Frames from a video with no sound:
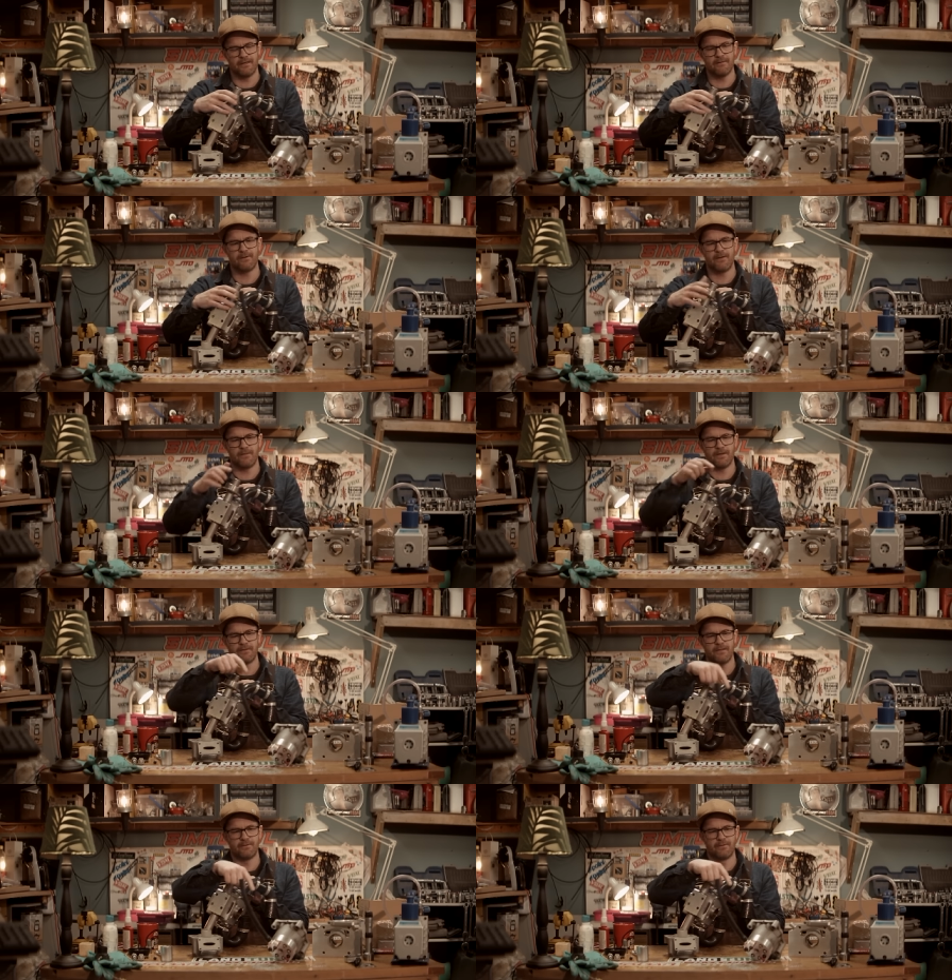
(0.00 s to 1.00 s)
Then we
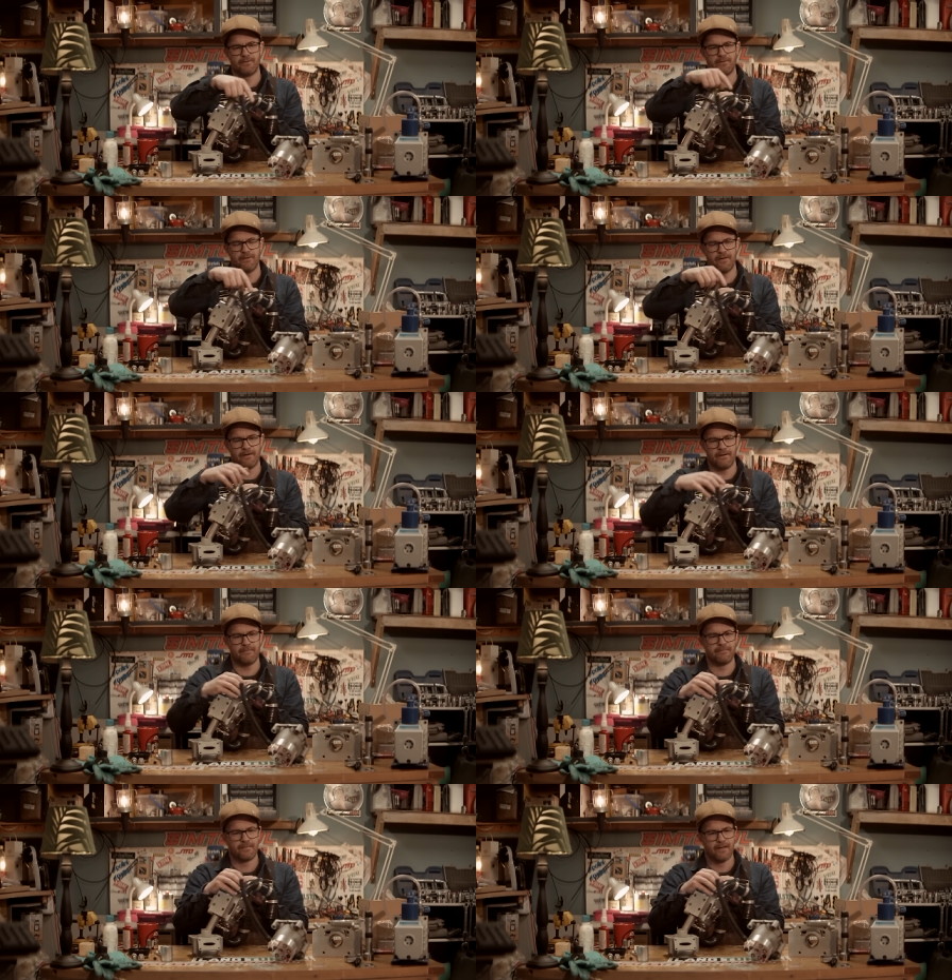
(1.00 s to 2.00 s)
went into
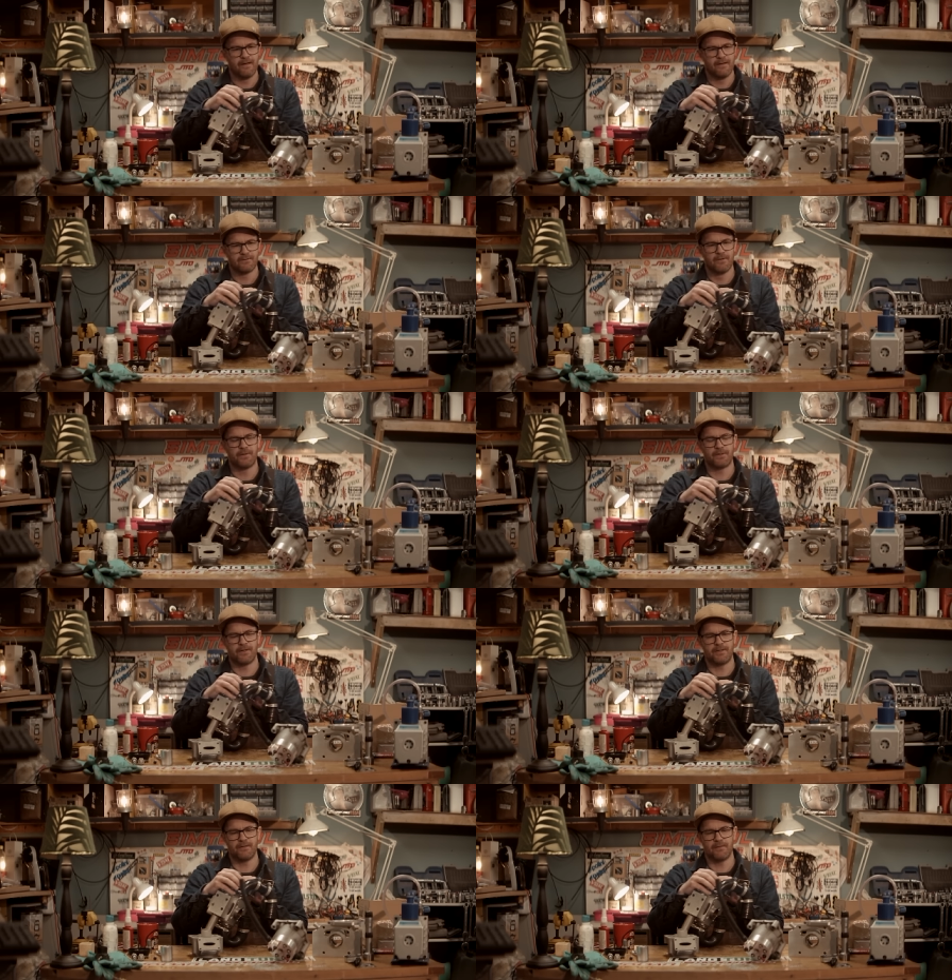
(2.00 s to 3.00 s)
the
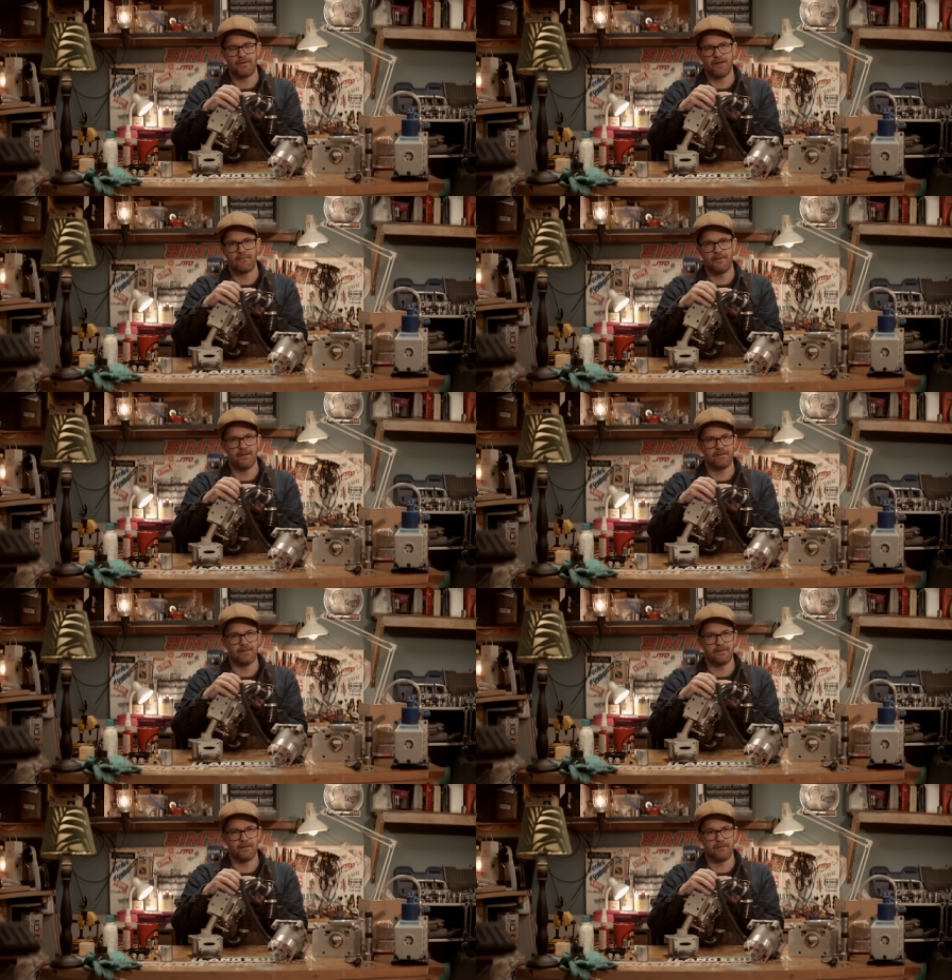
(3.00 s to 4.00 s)
supercharging the PIP
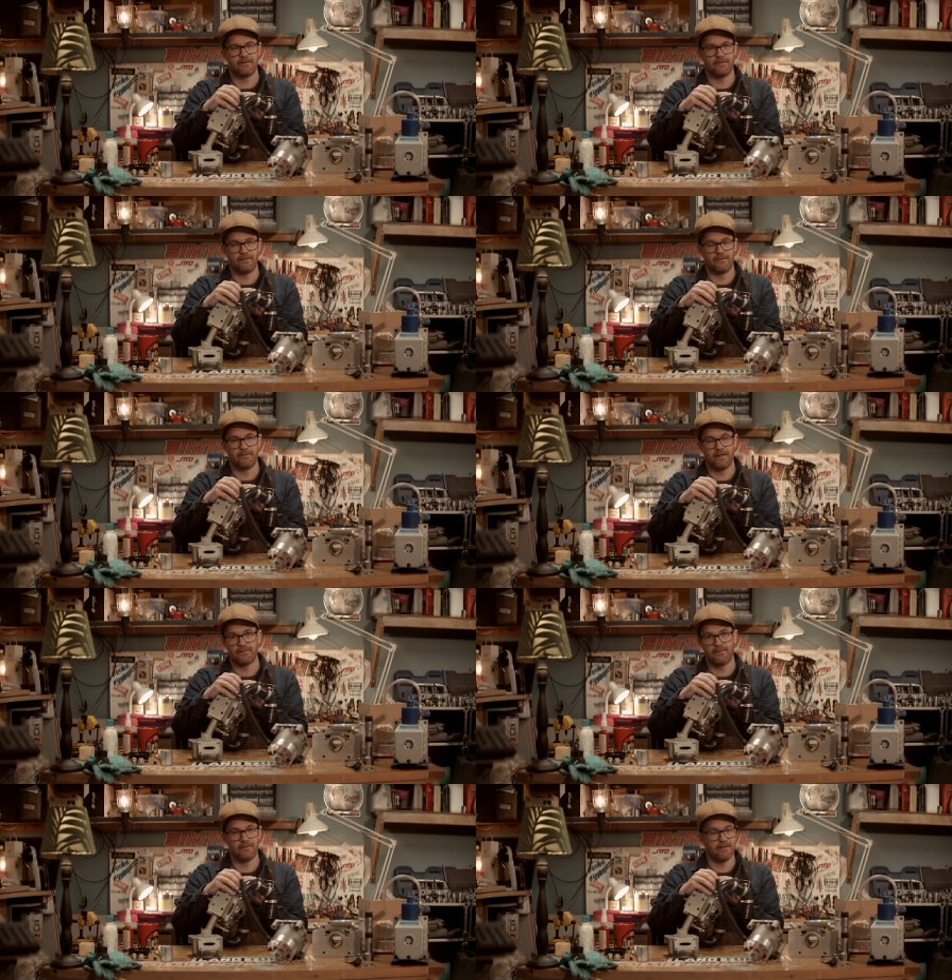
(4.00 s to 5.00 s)
engine and
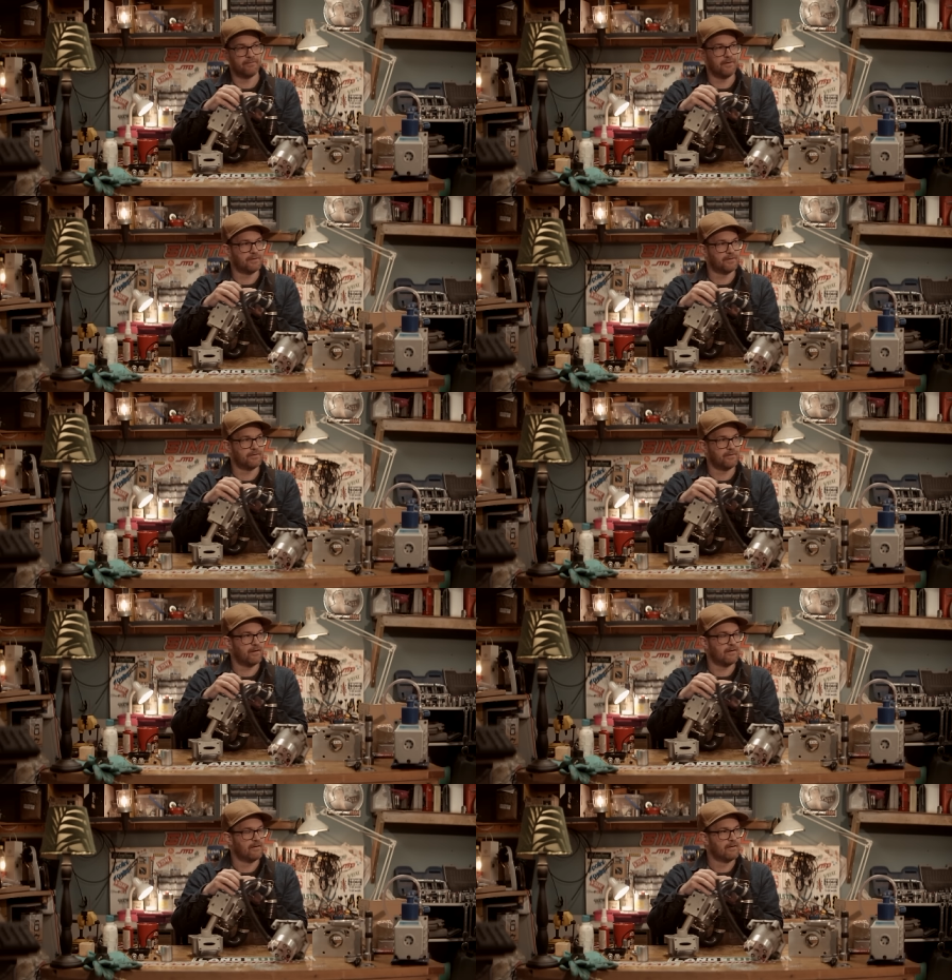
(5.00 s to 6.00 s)
that whole adventure
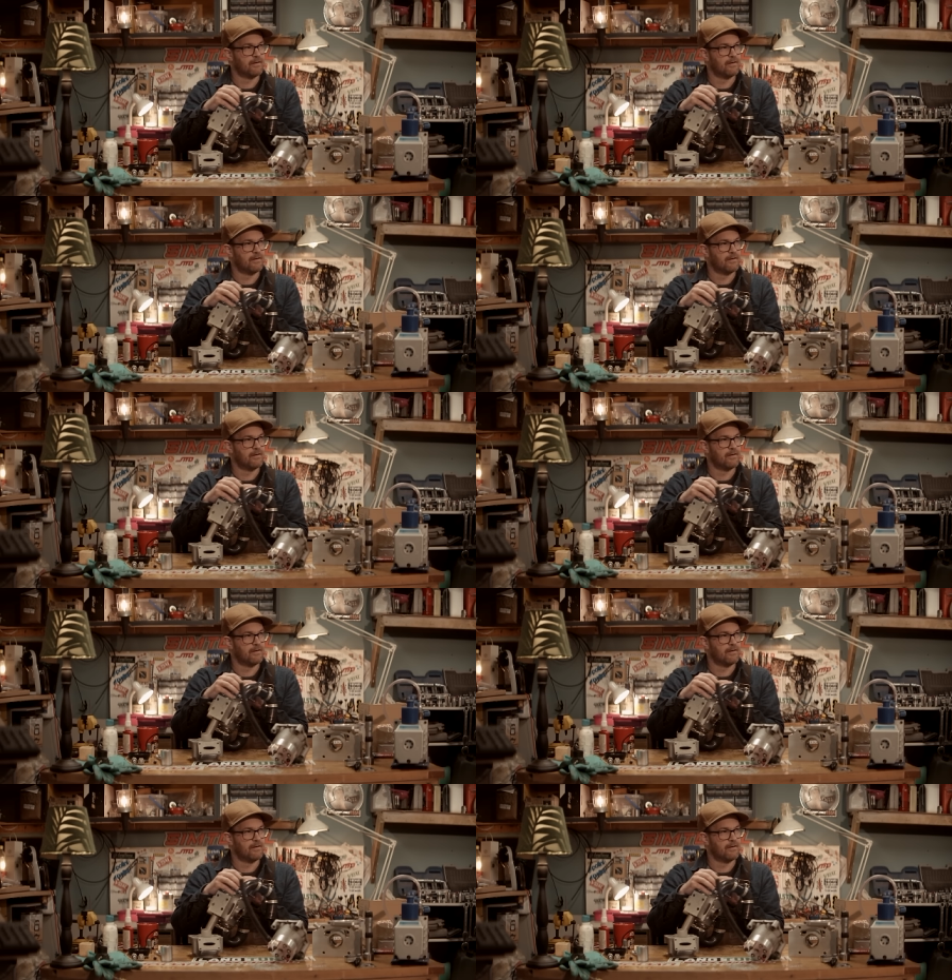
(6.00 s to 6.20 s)
there.